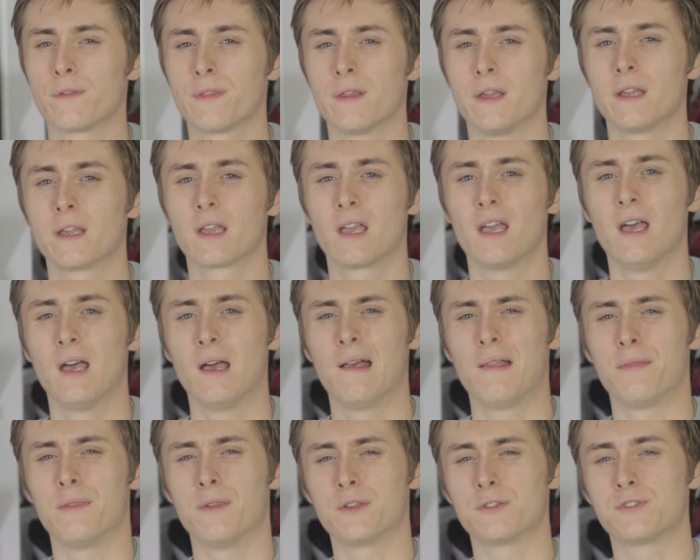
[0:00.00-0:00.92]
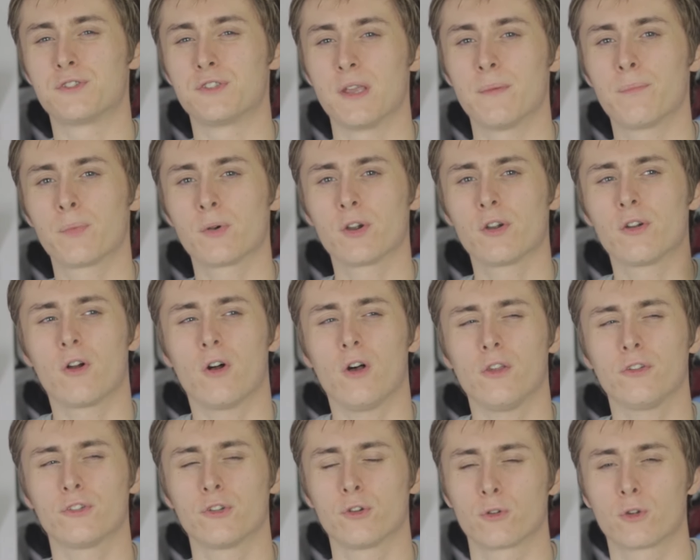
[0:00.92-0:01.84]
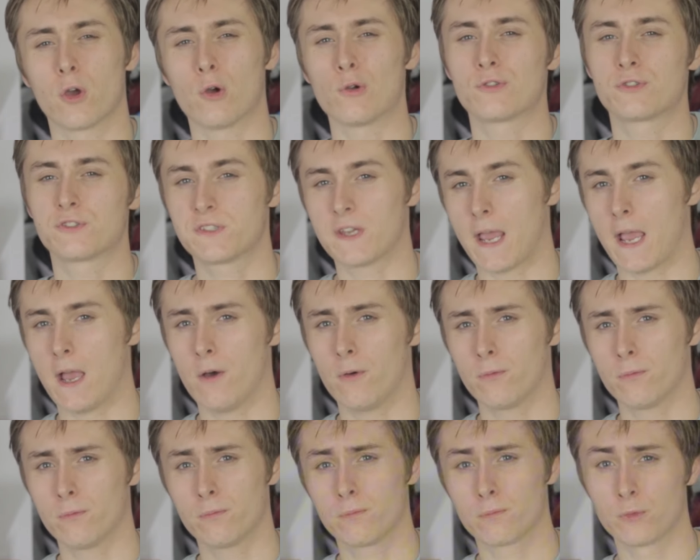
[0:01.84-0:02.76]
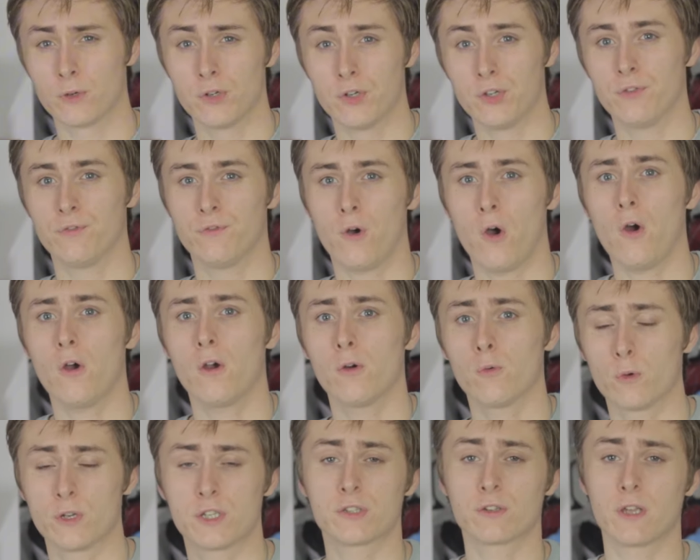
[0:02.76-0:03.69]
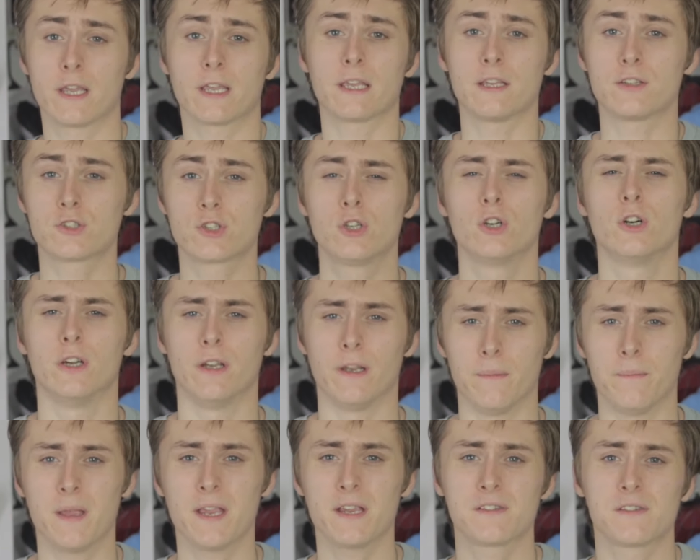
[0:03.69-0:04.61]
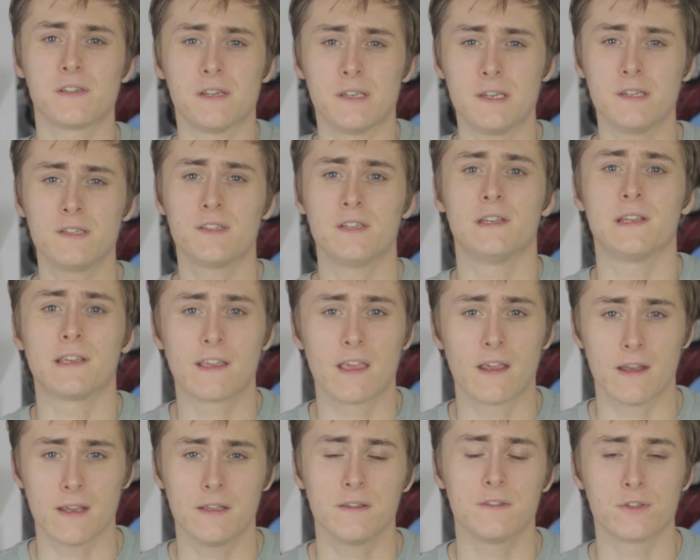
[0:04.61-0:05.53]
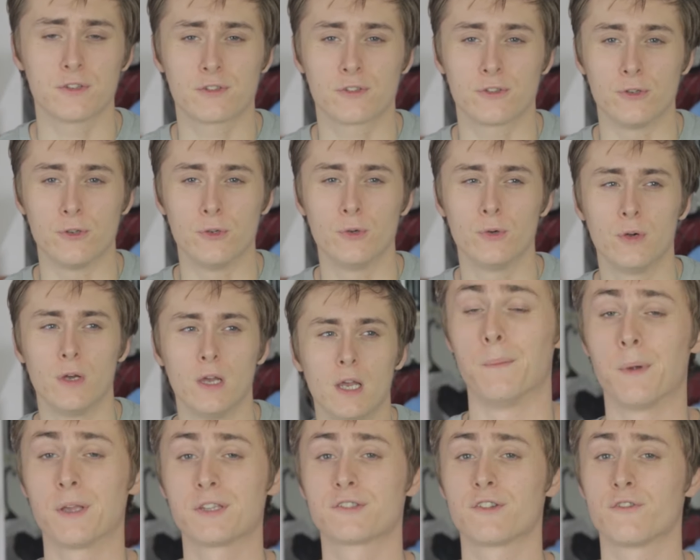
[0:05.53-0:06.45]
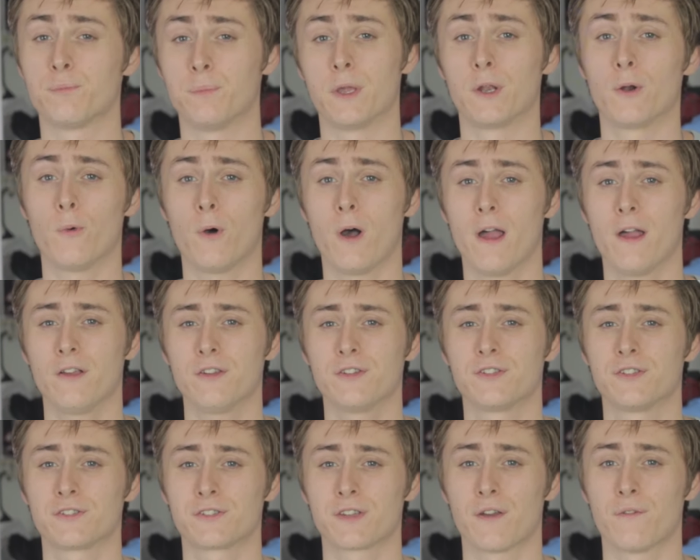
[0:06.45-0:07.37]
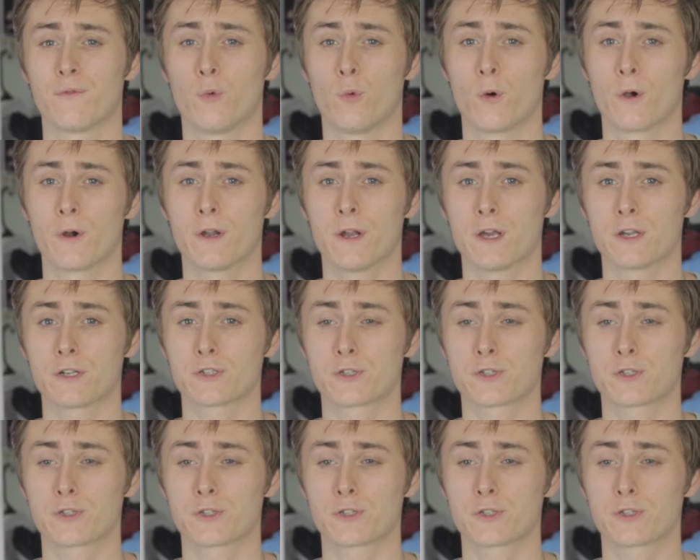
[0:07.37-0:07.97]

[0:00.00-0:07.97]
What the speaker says: thing, the zipper also goes down really far, which like, it's good. It makes it easy to get in the suit. It must have been a while since I've worn a